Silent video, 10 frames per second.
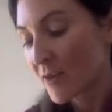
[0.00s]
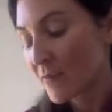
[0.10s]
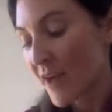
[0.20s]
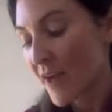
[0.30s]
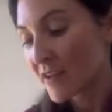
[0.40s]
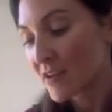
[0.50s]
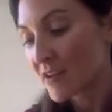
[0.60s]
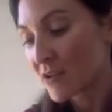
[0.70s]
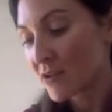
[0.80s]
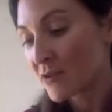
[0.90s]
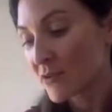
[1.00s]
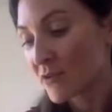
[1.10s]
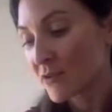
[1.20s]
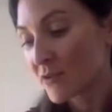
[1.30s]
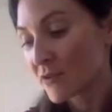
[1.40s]
but
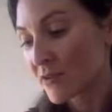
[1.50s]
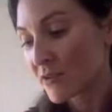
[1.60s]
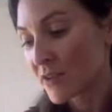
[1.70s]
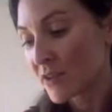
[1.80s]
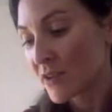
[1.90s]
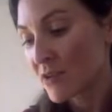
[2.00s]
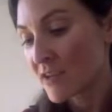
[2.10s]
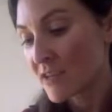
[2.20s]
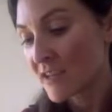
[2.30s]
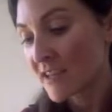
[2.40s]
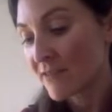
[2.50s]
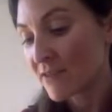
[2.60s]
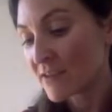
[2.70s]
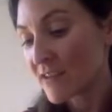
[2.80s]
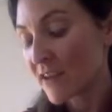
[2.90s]
you you need to give
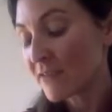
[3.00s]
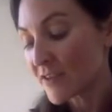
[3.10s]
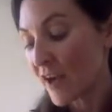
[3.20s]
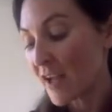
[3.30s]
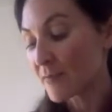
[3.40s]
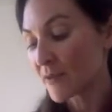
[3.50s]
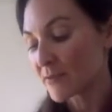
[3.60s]
yourself time